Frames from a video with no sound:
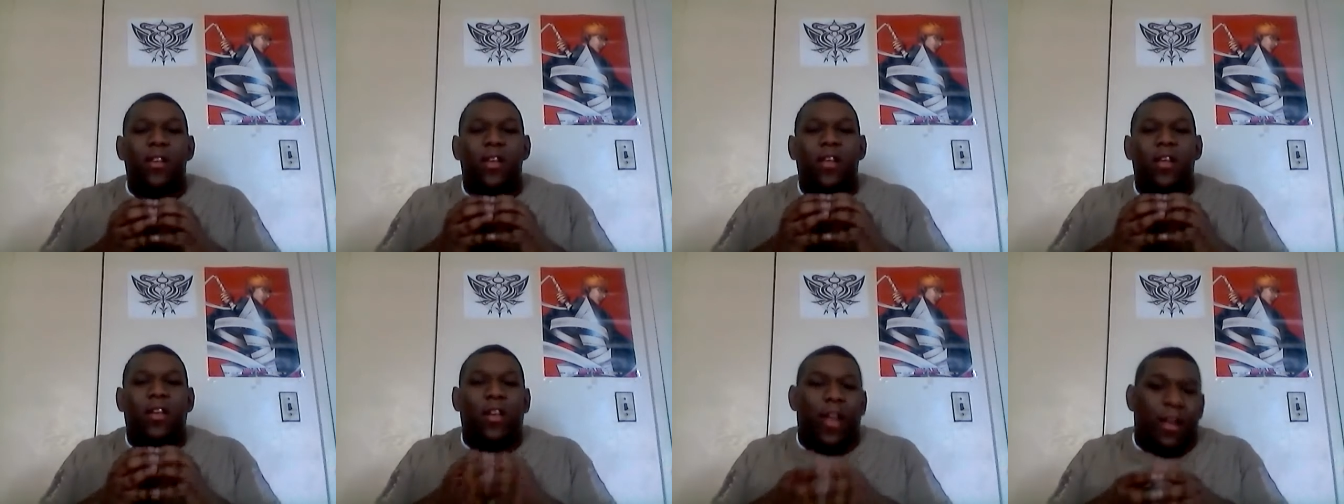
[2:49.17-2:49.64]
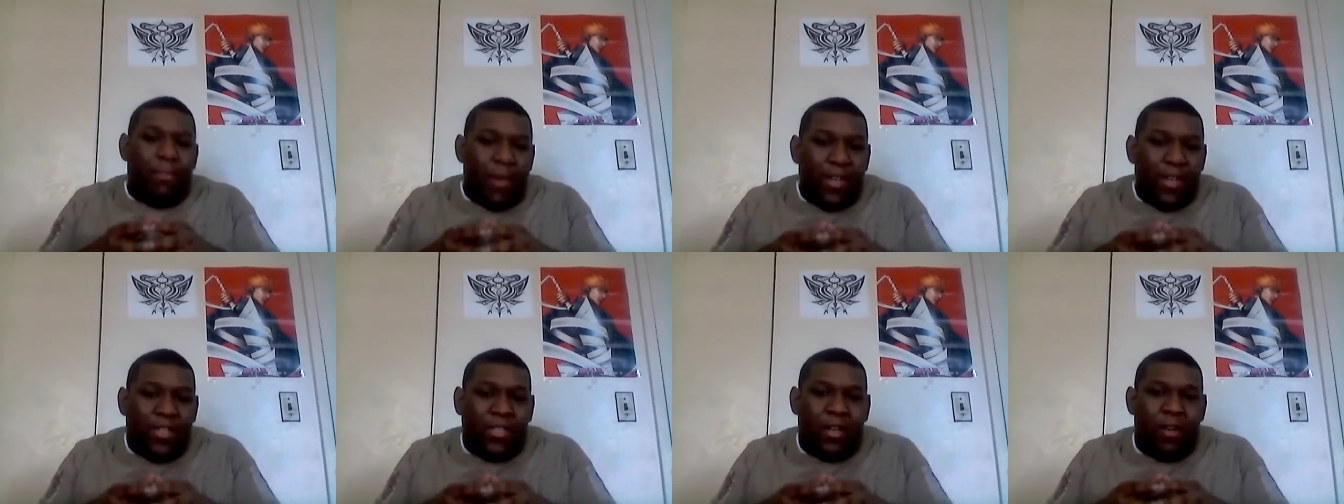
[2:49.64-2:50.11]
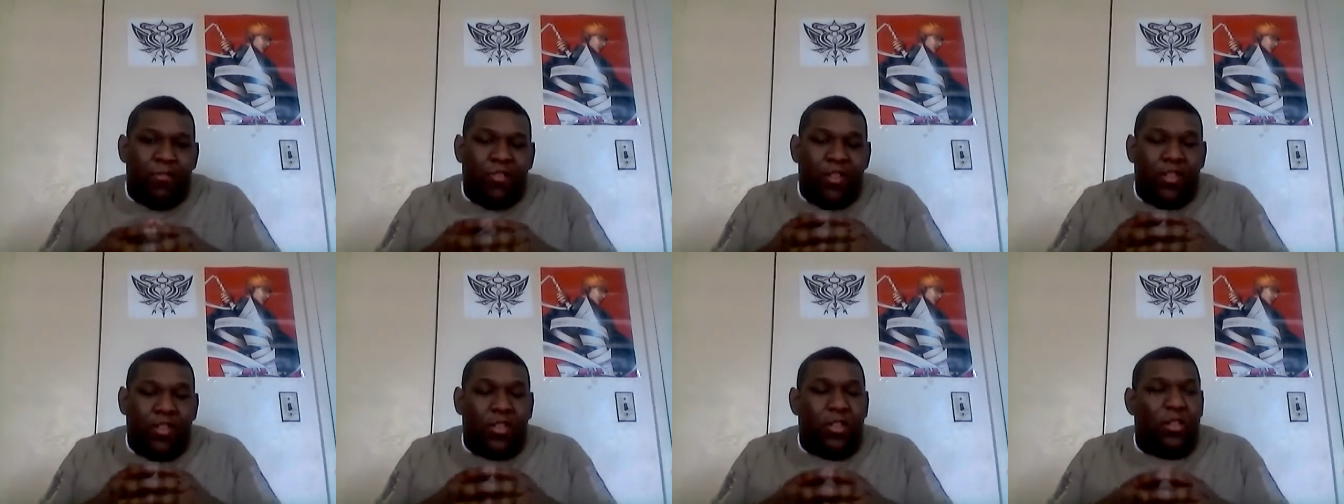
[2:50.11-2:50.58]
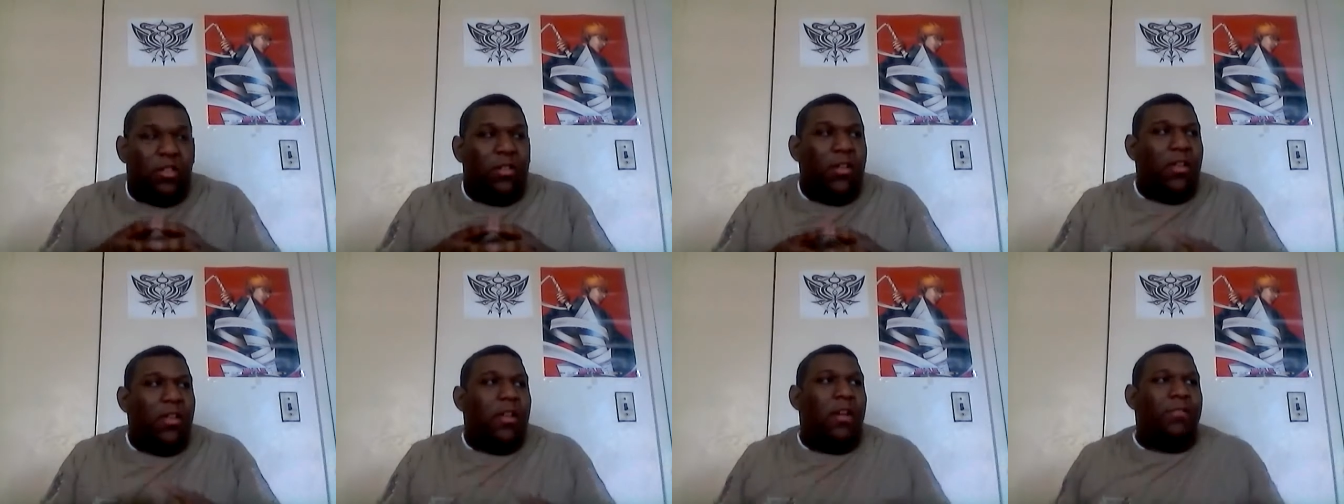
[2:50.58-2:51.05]
it's like myself
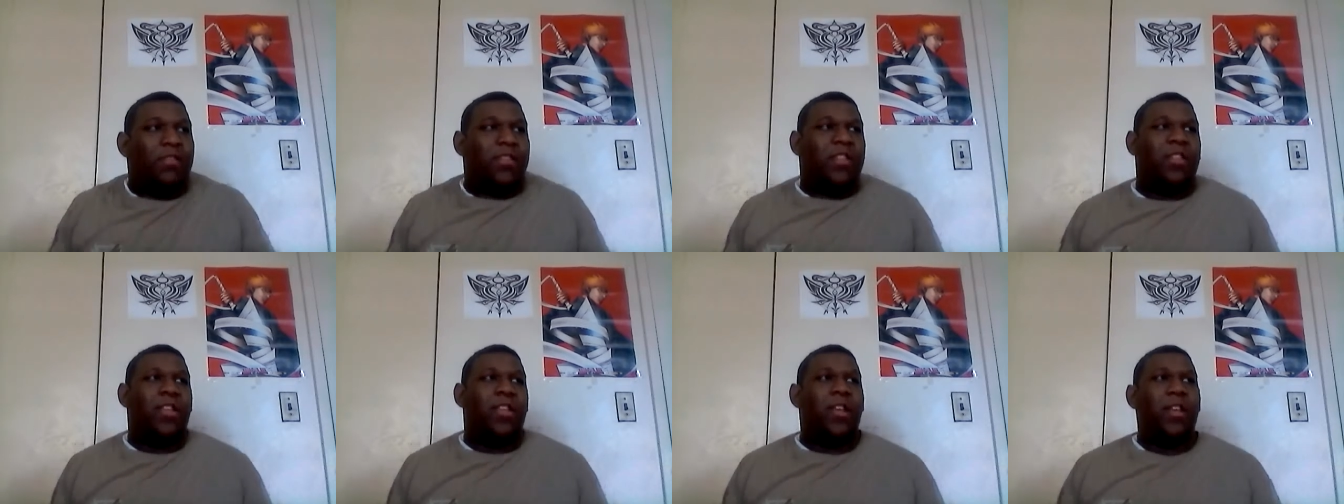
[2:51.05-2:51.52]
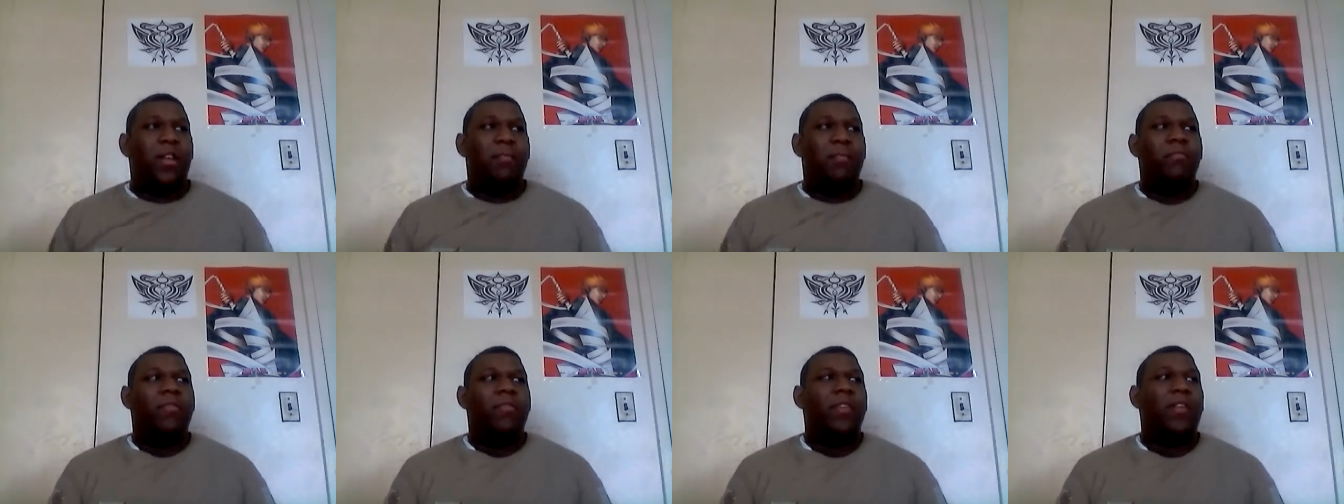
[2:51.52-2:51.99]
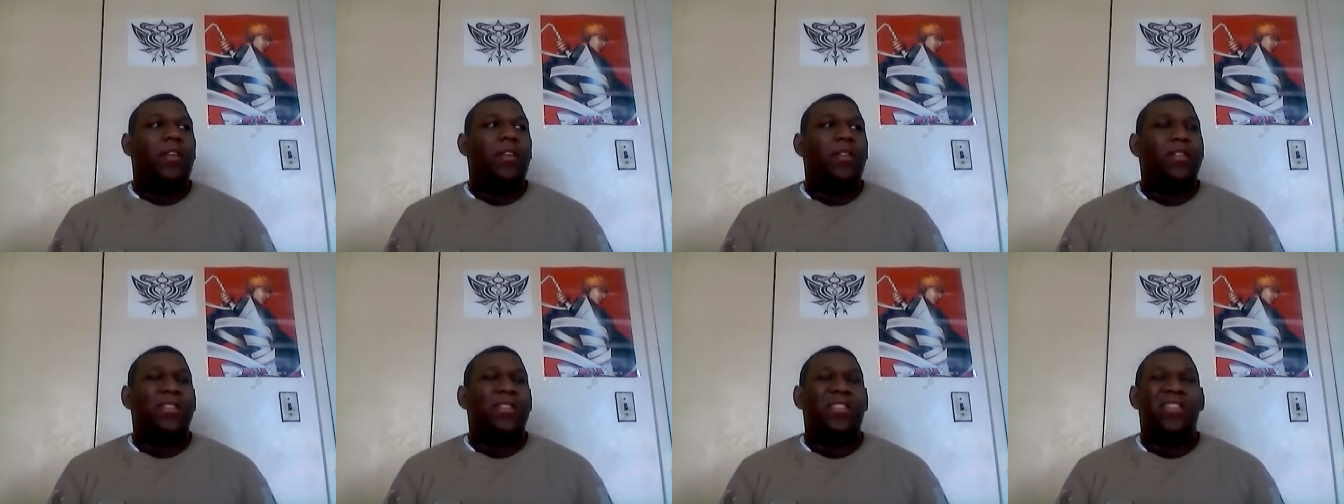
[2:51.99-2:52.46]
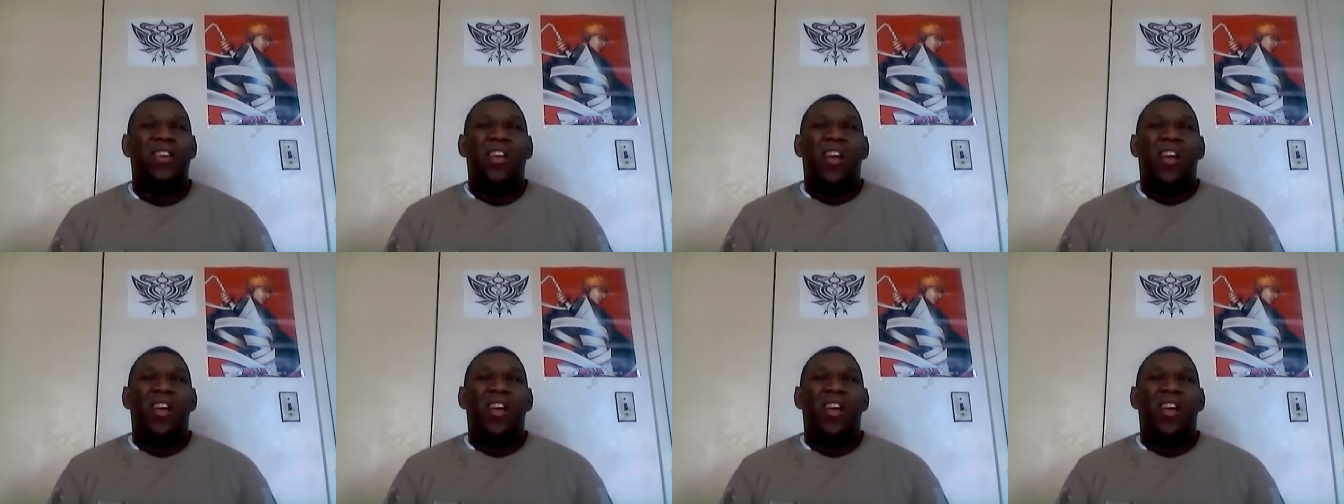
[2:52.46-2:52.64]
to have to see it in movie theaters.